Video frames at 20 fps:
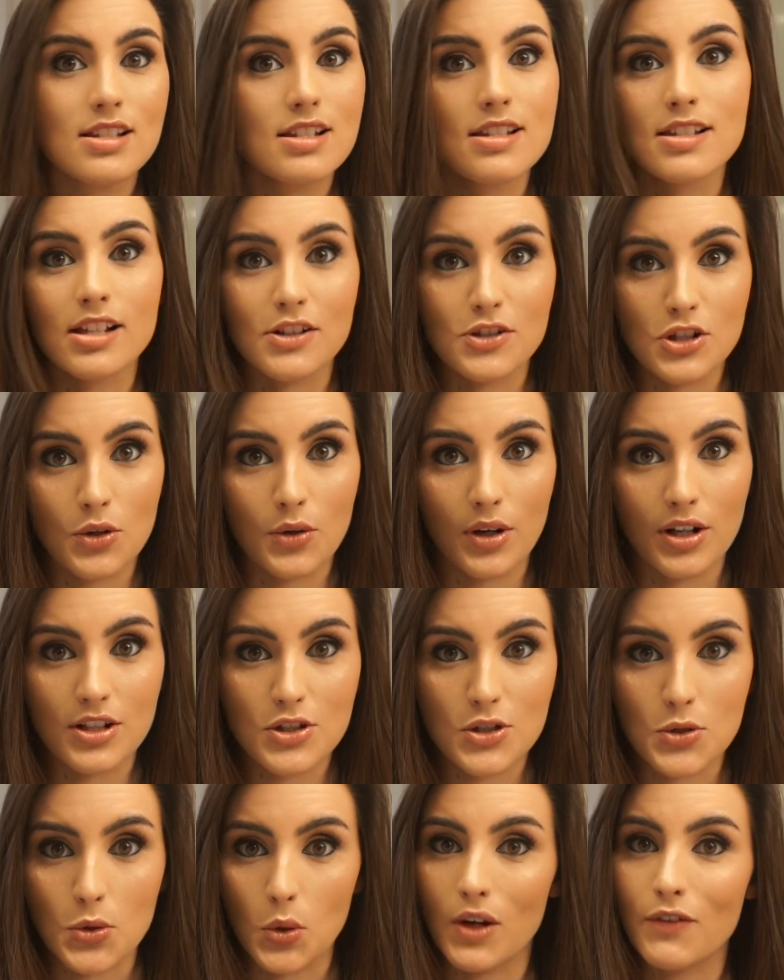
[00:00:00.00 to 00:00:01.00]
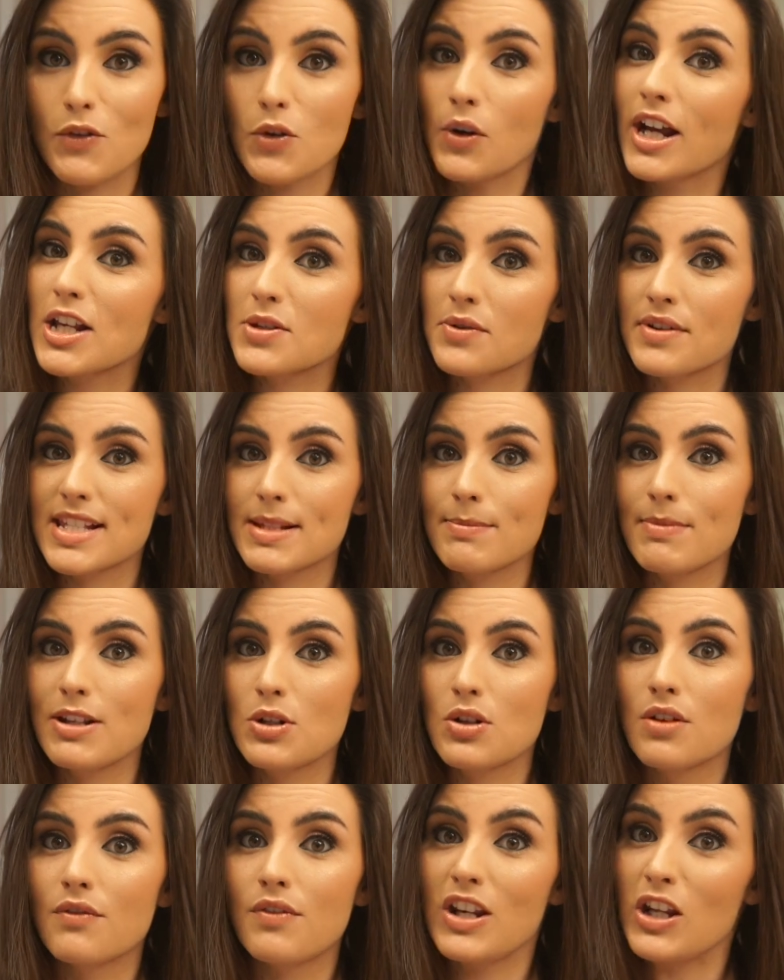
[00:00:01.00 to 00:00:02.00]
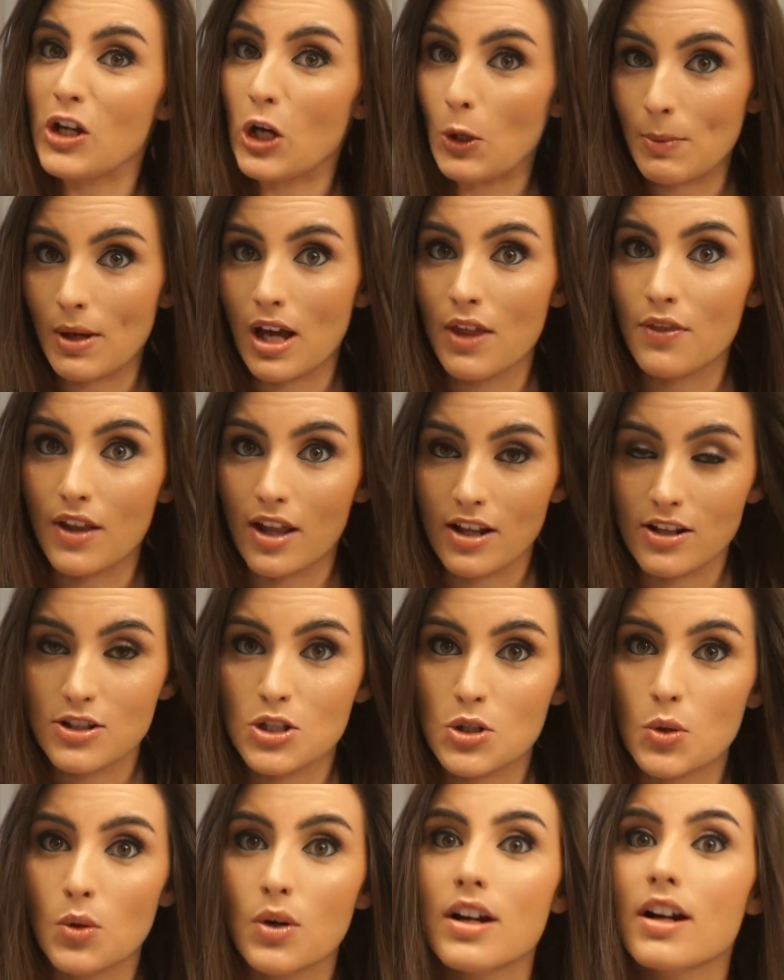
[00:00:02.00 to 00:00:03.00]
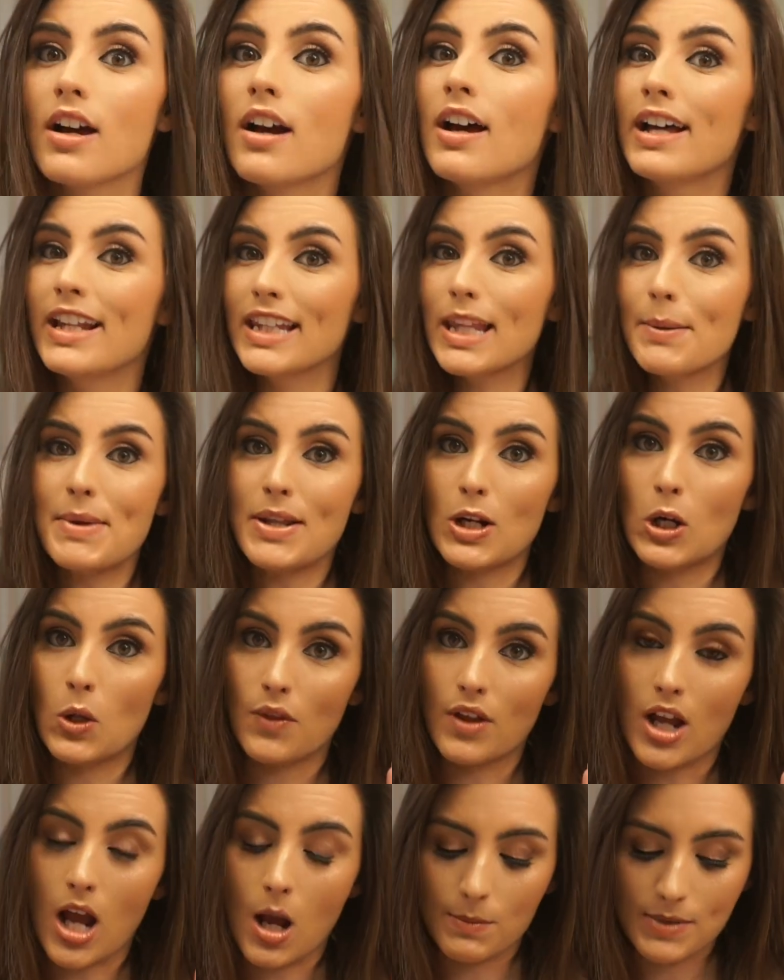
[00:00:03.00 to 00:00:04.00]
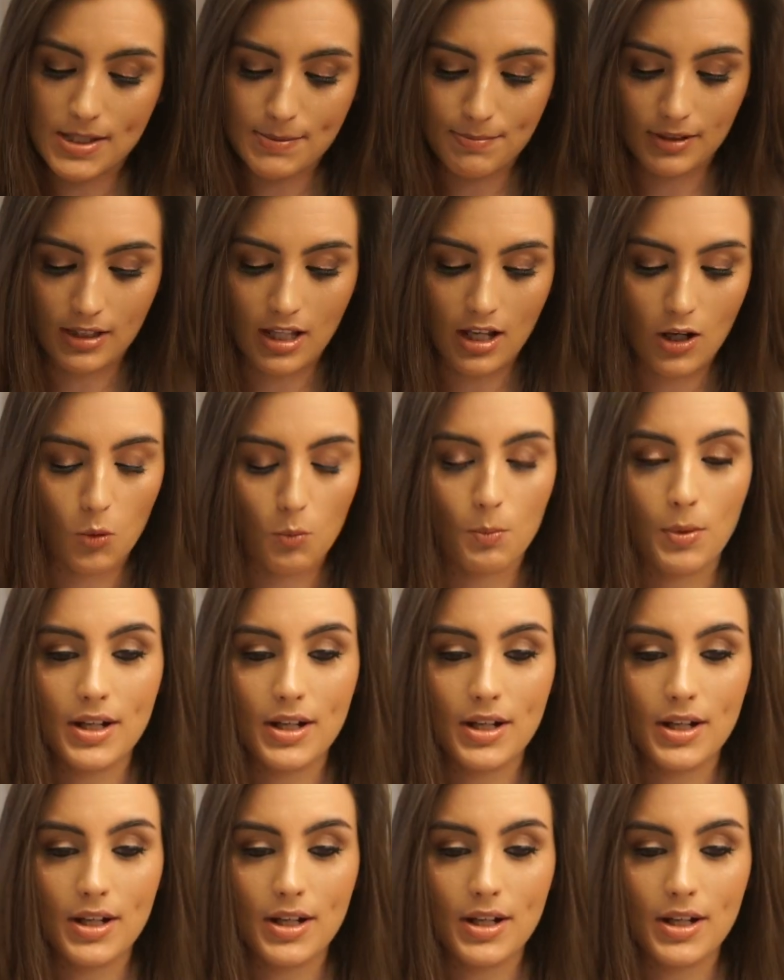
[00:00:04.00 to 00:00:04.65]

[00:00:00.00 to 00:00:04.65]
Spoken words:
Such a great store. If you guys want to see me do a video about that store, let me know in the comments below.